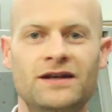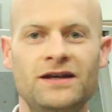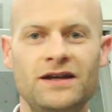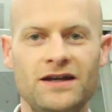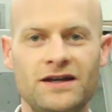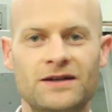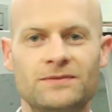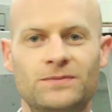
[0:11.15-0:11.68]

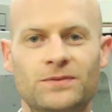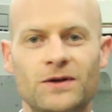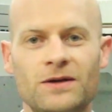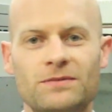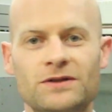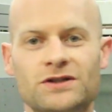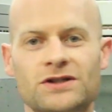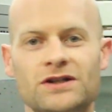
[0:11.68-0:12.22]
Heat can
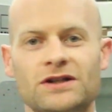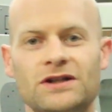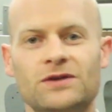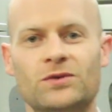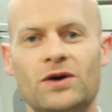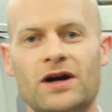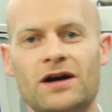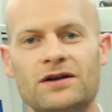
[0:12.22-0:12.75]
prematurely
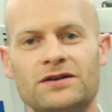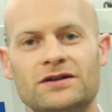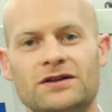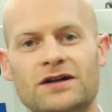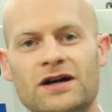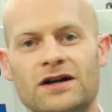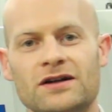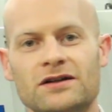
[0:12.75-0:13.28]
wear out your
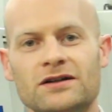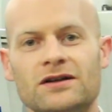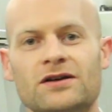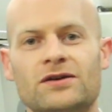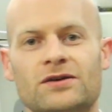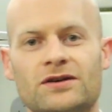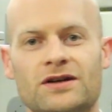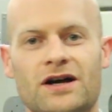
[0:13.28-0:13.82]
cutter
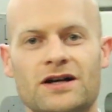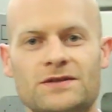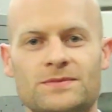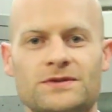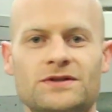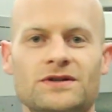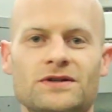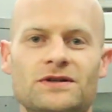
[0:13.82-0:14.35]
or cause
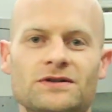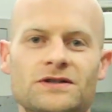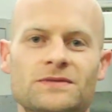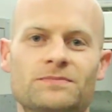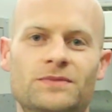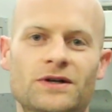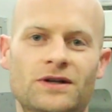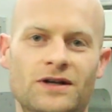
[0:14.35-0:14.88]
material to
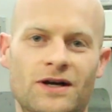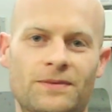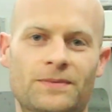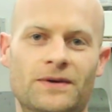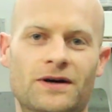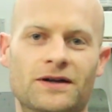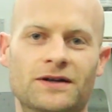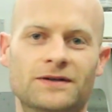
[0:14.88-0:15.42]
build up
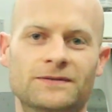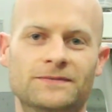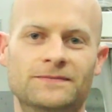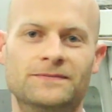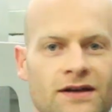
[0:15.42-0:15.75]
on it.